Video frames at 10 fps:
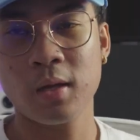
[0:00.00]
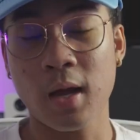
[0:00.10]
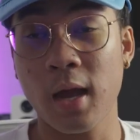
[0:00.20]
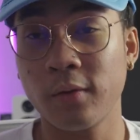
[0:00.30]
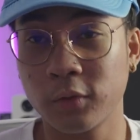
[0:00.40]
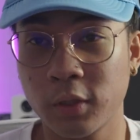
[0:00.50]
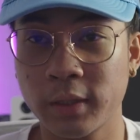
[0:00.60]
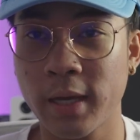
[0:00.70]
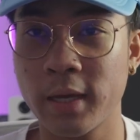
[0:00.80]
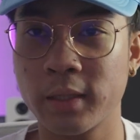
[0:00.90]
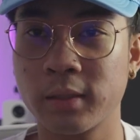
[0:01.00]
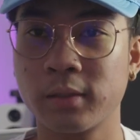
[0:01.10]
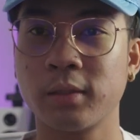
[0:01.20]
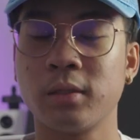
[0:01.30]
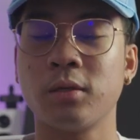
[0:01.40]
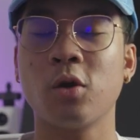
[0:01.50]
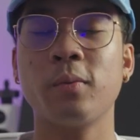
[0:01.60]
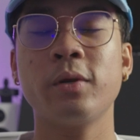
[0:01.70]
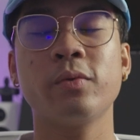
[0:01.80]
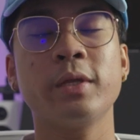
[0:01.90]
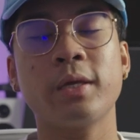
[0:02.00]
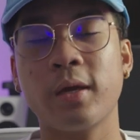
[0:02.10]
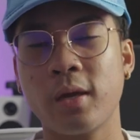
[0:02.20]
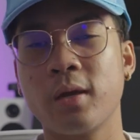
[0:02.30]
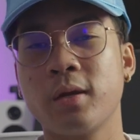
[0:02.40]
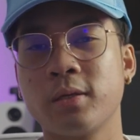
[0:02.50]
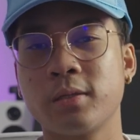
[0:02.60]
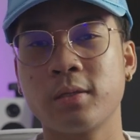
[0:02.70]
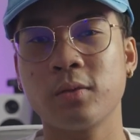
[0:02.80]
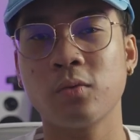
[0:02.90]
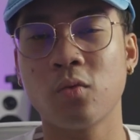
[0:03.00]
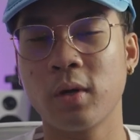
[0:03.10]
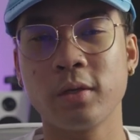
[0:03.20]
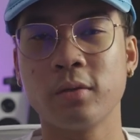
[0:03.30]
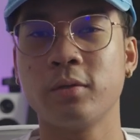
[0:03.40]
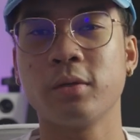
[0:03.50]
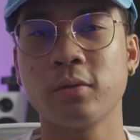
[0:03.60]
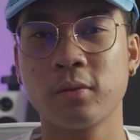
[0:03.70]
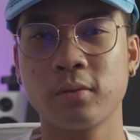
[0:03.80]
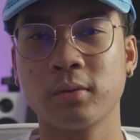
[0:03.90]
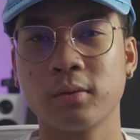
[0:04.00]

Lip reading: I've learned that nobody really cares what you do.